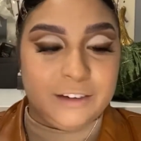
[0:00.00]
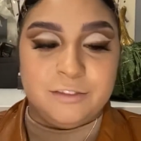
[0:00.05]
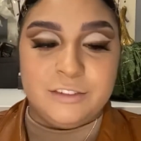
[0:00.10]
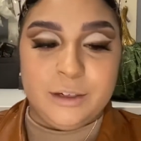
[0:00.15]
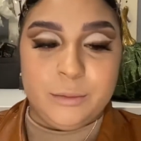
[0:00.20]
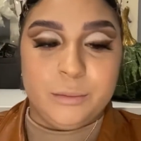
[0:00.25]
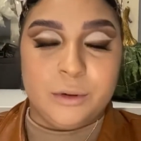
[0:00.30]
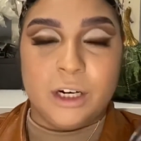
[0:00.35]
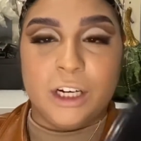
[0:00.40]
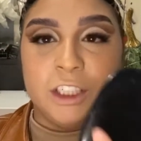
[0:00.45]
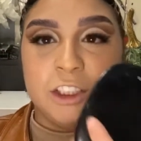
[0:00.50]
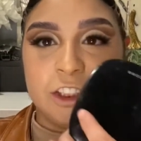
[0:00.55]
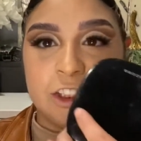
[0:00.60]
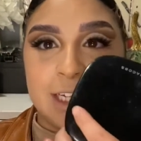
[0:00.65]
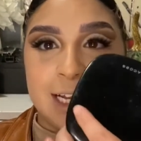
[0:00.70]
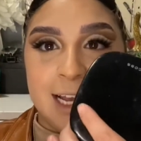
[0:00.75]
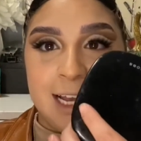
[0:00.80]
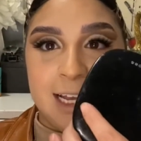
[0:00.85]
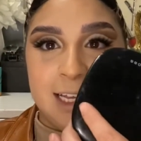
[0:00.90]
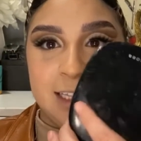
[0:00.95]
brush
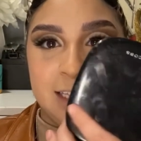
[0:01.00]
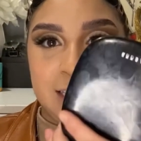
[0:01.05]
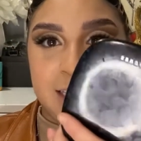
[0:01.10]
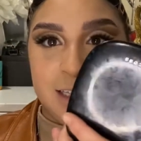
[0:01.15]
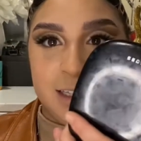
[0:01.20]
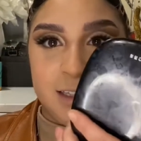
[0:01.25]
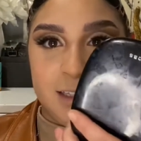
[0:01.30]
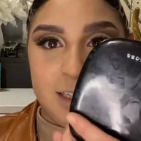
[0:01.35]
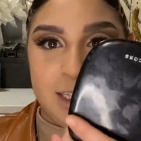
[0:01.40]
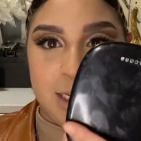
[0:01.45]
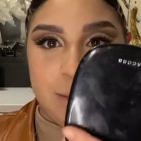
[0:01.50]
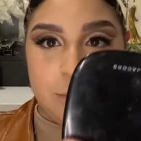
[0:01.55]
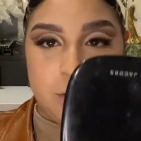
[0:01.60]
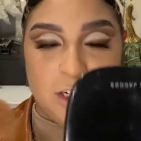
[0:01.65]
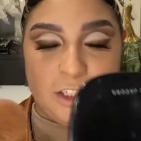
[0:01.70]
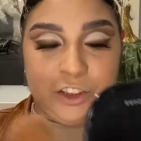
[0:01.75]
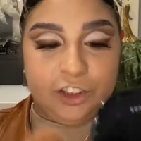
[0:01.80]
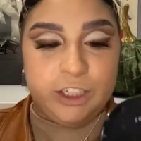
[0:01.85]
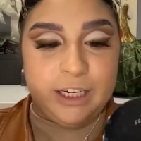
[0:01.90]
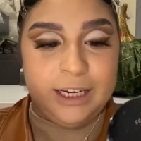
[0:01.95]
and the
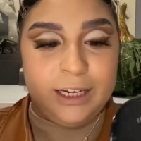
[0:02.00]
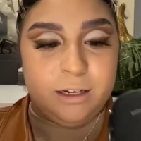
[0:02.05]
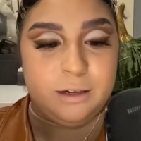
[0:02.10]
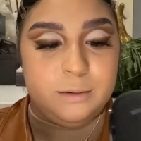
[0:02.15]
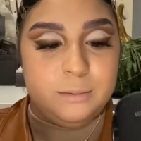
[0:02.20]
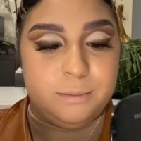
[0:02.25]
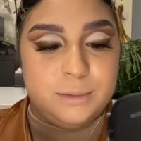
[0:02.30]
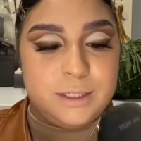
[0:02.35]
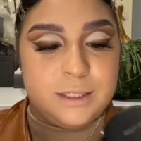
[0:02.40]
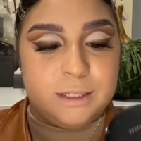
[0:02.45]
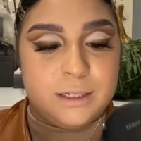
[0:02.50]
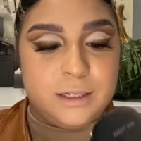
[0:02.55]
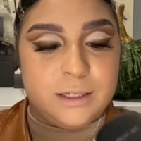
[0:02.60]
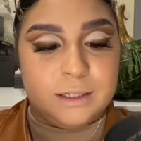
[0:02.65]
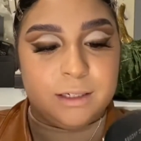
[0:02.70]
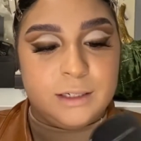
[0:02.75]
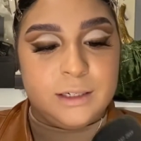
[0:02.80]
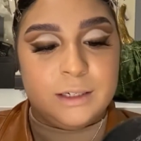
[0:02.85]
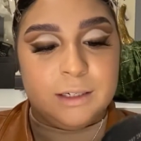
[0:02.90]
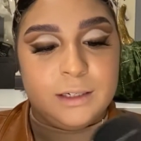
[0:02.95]
Marc Jacobs
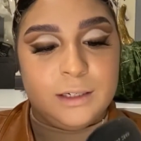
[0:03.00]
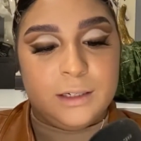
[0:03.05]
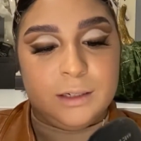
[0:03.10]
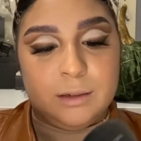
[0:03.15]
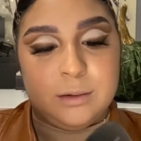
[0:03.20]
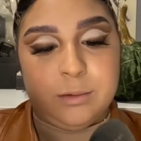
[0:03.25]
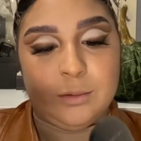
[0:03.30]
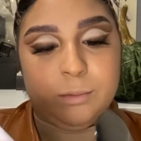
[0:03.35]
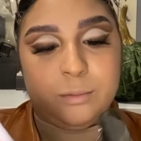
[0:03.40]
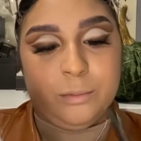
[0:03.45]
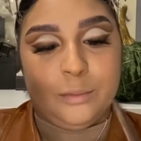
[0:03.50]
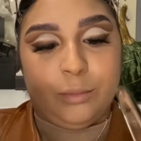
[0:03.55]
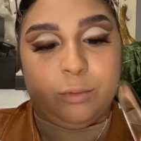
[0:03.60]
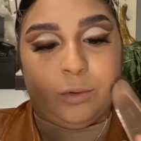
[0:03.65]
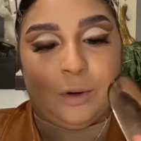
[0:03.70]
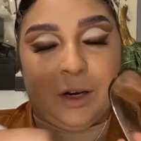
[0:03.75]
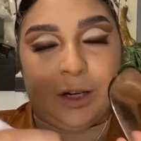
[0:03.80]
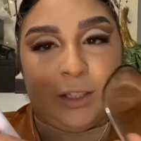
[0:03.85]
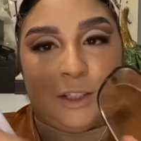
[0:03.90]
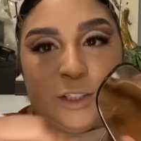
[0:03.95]

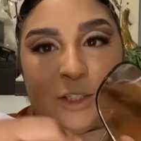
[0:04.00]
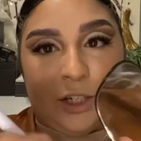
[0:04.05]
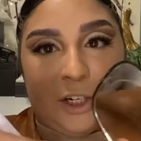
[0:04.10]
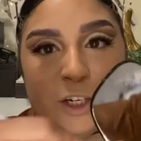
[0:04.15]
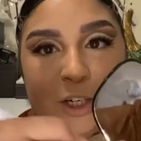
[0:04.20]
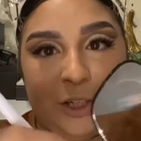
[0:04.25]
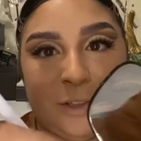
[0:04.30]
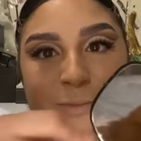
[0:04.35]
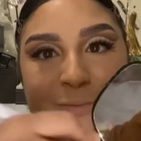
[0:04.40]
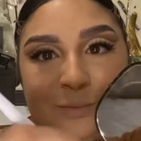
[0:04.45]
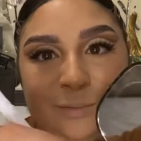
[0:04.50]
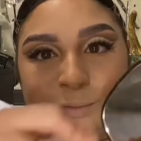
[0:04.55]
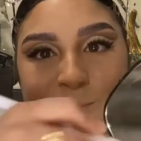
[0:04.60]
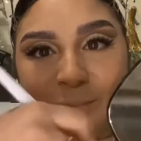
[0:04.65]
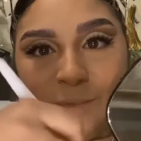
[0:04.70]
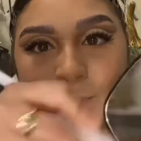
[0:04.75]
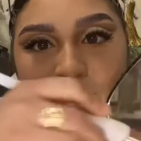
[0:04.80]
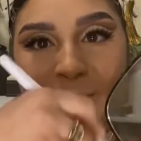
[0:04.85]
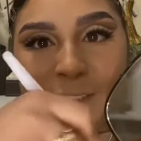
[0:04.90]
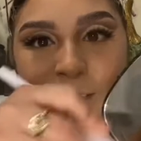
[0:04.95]
bronzer.
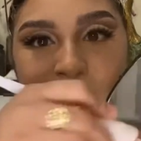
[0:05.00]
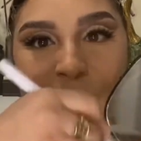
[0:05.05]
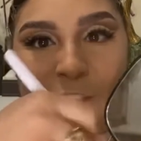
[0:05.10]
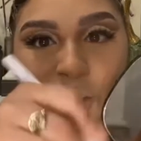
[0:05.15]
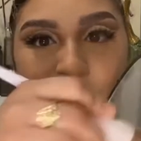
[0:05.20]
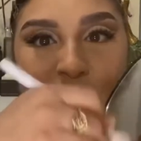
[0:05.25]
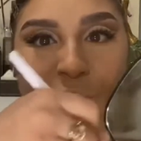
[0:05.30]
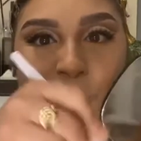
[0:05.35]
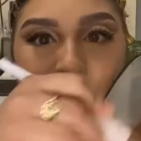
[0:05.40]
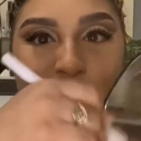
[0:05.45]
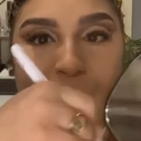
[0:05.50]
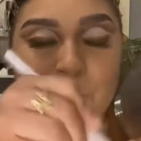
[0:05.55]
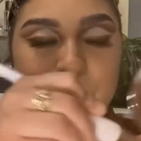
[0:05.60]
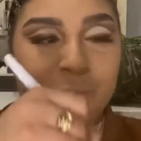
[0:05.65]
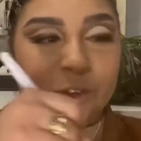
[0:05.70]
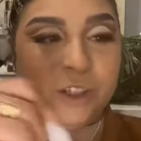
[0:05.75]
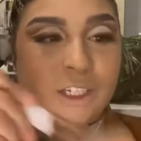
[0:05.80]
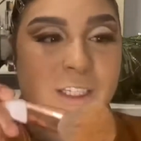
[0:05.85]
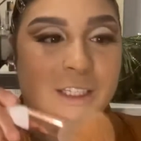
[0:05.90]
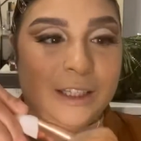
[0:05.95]
It's
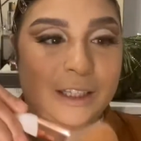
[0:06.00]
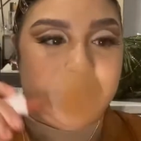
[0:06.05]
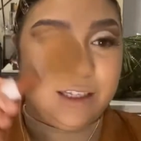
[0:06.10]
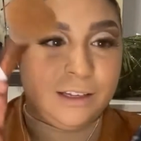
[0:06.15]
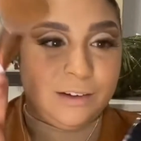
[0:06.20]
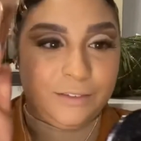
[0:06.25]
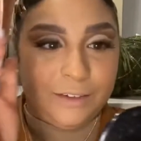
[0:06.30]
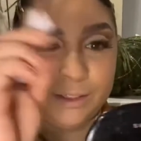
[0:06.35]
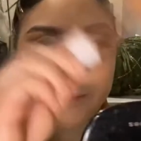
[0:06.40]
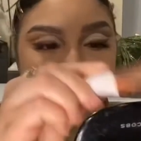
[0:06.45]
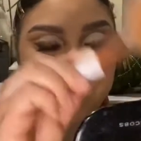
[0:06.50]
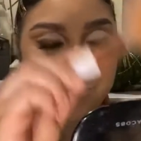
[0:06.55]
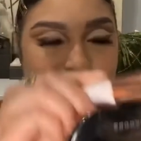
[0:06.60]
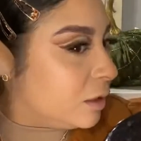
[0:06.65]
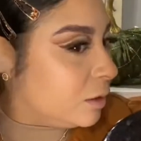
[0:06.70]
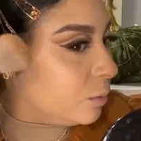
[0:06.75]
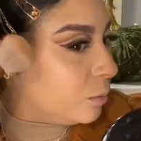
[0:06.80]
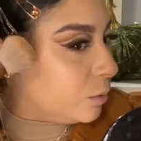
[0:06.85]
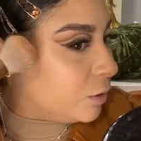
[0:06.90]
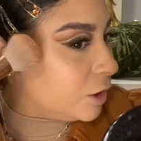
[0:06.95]
huge, I love it.
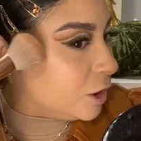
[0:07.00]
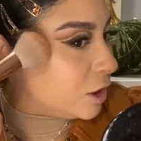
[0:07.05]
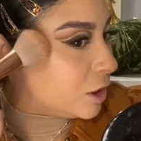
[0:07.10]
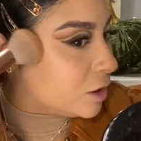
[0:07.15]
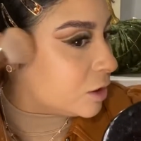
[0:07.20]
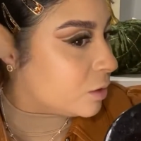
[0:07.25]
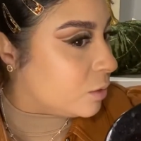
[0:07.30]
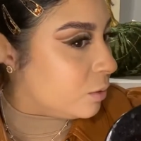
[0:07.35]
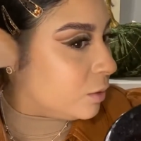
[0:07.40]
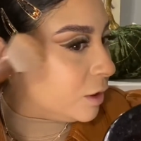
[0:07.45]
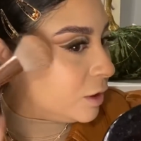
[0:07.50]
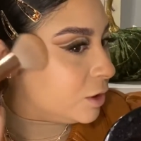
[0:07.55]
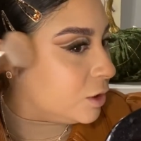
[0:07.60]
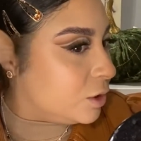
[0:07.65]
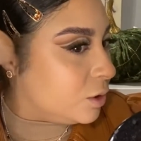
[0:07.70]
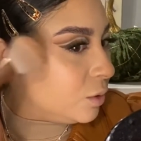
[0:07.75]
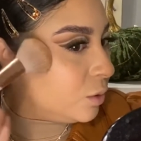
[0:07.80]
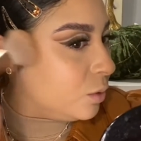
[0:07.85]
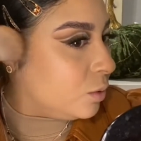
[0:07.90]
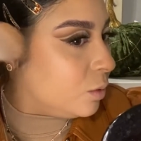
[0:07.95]
And we're just going
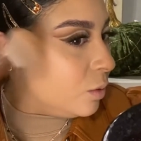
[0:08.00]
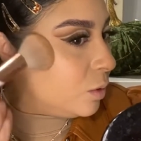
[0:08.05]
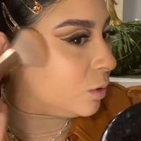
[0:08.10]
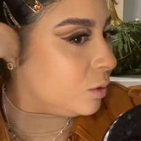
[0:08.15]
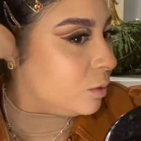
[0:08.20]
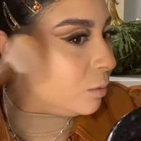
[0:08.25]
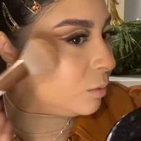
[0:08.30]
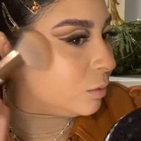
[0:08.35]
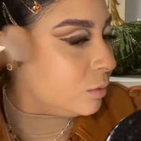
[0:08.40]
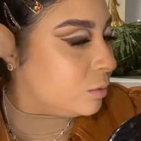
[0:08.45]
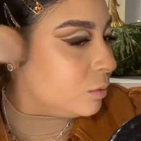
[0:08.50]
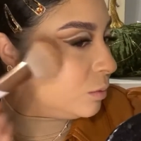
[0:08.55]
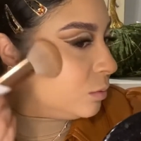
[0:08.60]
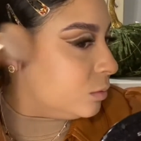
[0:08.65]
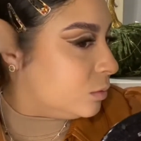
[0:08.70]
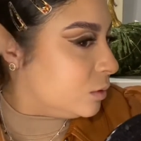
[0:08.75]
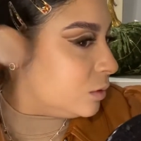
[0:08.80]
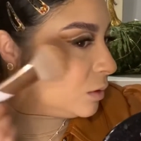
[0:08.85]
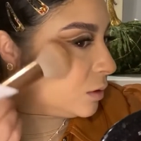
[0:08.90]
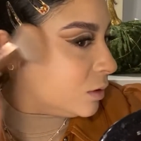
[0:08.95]
to
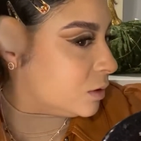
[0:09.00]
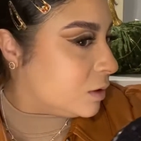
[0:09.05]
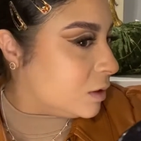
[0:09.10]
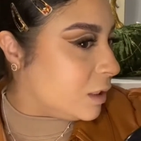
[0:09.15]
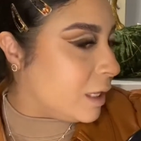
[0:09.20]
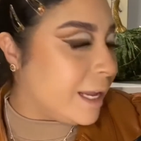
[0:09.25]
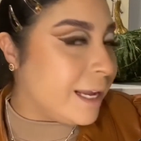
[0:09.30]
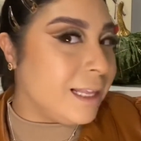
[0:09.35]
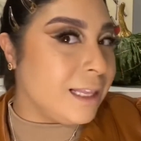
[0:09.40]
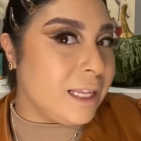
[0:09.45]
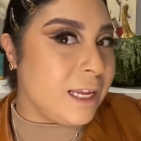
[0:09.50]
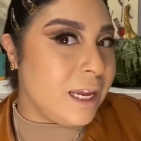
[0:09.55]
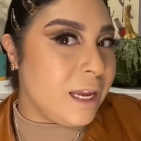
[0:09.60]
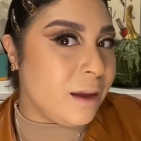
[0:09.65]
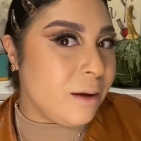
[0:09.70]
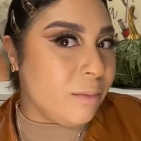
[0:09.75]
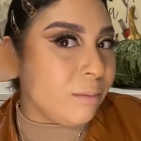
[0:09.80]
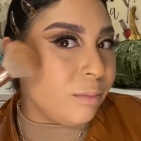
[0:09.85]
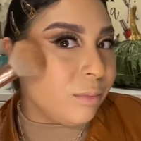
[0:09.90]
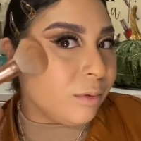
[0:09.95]
slightly
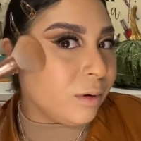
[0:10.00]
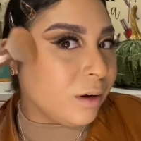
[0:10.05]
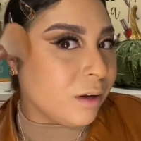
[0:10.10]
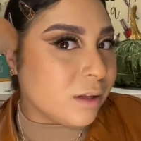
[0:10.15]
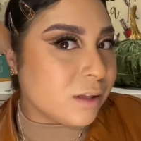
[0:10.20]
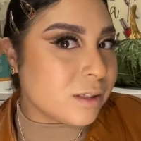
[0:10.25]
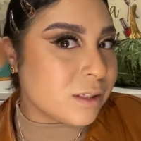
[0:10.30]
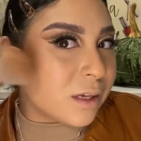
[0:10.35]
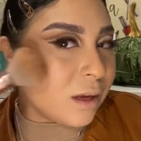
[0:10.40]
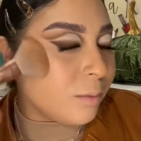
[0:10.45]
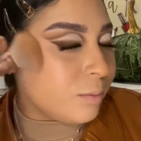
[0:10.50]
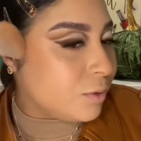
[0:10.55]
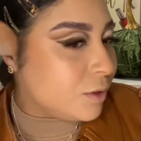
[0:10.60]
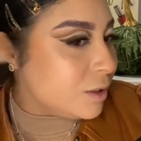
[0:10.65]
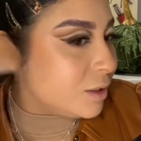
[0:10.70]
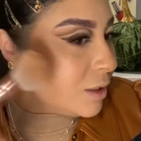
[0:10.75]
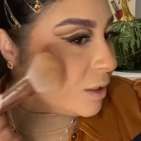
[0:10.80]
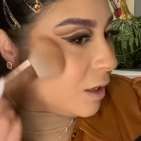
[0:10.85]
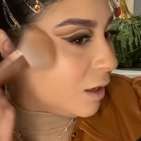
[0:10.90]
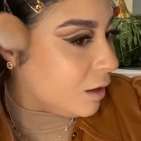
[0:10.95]
bronze up the
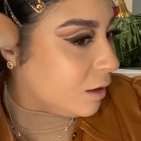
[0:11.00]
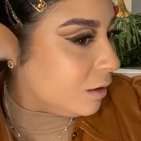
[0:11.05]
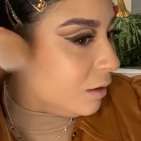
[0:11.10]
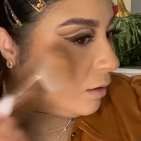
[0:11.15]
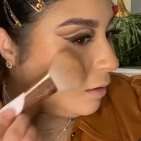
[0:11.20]
skin.